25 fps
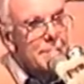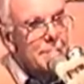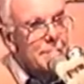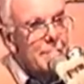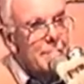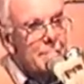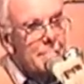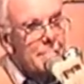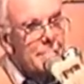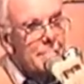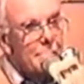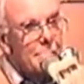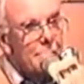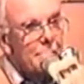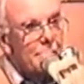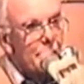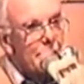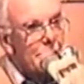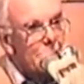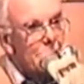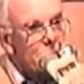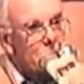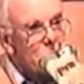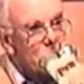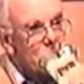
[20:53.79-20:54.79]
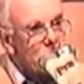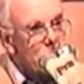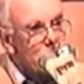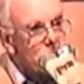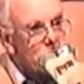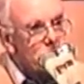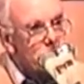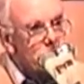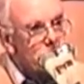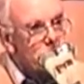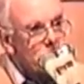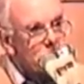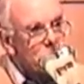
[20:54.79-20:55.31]
they got the fleet sales
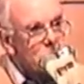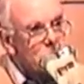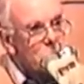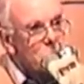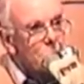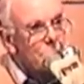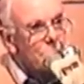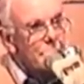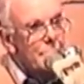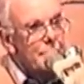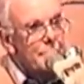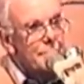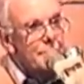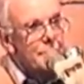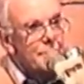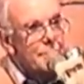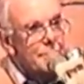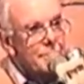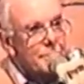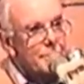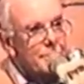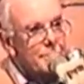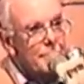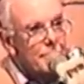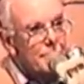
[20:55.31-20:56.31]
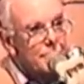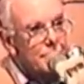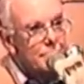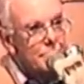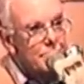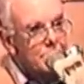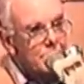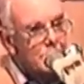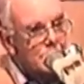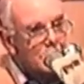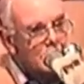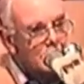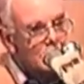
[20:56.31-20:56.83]
and they got all this and the special